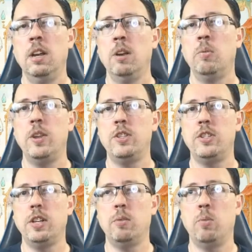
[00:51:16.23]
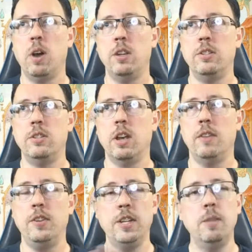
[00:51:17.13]
which was
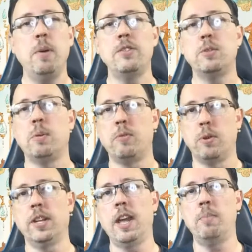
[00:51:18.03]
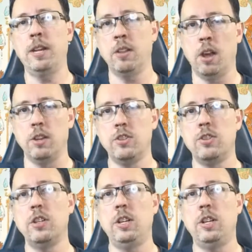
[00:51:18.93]
if you did the puzzles before the campaign launched,